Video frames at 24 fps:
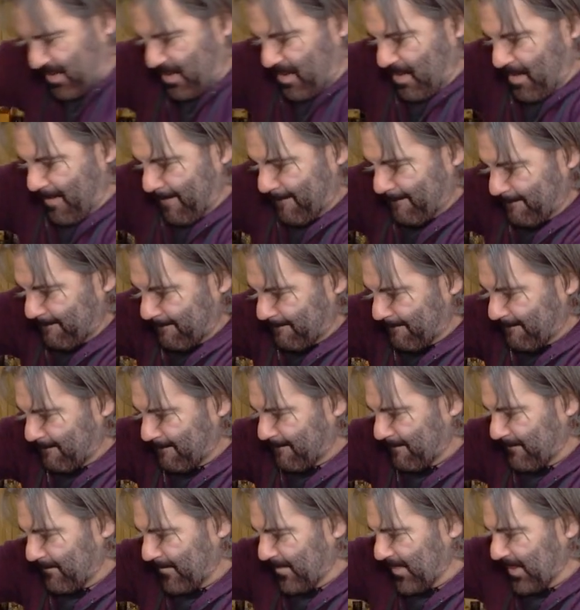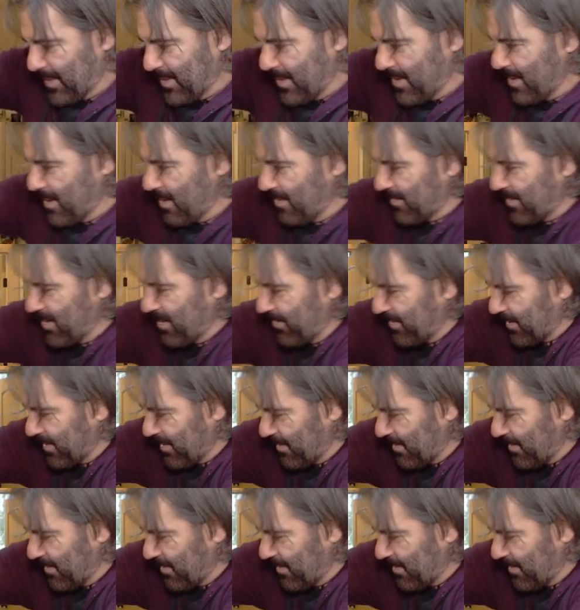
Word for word: counter. Yeah, there we go.